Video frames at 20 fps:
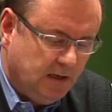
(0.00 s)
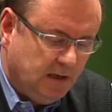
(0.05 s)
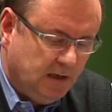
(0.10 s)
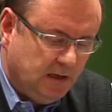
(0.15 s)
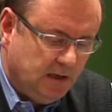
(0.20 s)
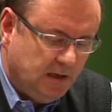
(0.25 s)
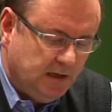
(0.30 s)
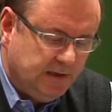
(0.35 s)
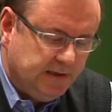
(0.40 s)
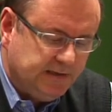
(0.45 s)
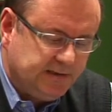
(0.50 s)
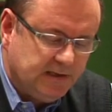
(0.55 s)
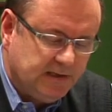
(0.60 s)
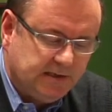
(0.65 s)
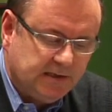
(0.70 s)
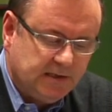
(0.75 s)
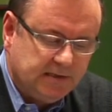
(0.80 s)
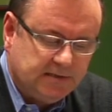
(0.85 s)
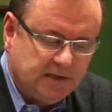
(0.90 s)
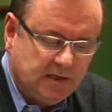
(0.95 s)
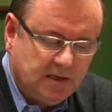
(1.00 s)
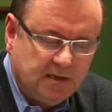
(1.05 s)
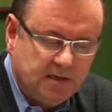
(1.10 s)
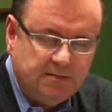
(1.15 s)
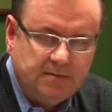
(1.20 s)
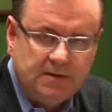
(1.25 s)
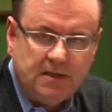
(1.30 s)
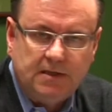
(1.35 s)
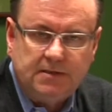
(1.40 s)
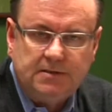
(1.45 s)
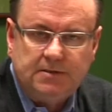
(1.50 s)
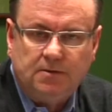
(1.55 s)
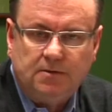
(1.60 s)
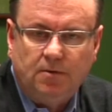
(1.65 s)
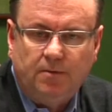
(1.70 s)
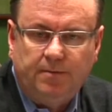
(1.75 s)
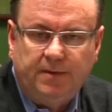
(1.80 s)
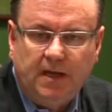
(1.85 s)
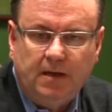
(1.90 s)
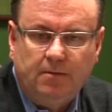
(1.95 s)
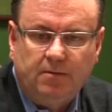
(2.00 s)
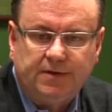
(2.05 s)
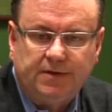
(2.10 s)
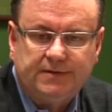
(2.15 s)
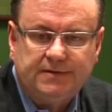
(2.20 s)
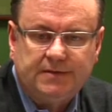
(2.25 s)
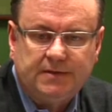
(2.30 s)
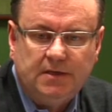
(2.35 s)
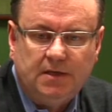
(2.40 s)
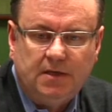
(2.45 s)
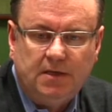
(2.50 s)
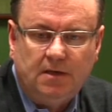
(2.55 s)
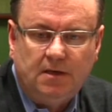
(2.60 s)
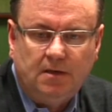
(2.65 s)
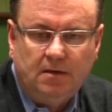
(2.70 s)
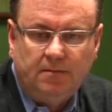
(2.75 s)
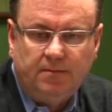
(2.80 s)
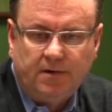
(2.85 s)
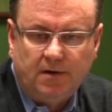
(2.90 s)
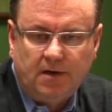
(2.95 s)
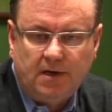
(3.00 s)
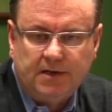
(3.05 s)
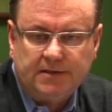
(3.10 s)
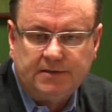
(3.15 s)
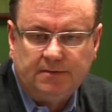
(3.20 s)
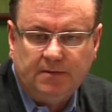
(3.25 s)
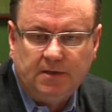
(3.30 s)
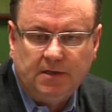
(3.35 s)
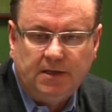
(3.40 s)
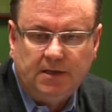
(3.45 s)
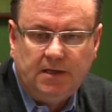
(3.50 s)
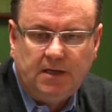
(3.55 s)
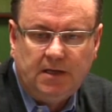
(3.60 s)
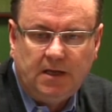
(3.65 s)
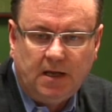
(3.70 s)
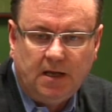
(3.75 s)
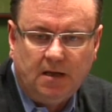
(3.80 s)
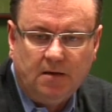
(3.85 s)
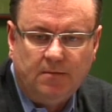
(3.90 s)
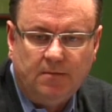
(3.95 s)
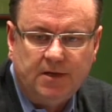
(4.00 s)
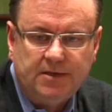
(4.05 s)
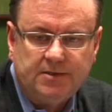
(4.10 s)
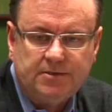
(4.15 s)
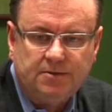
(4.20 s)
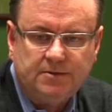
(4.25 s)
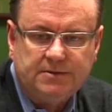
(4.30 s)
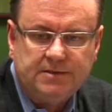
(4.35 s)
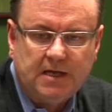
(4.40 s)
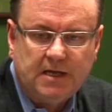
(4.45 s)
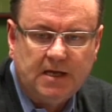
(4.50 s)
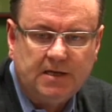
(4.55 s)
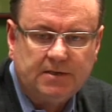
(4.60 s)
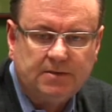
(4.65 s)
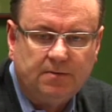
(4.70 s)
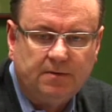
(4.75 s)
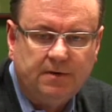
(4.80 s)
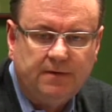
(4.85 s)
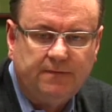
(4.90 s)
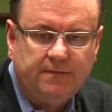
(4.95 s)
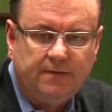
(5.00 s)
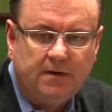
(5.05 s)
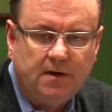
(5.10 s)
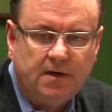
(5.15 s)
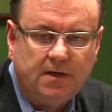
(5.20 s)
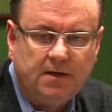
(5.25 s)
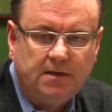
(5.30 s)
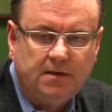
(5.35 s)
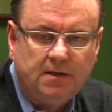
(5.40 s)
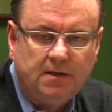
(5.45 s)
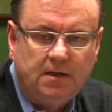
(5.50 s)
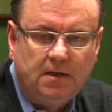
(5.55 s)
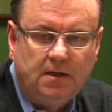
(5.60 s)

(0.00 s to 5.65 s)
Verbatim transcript: It's at that time that you will be able to see approximately how much your tax refund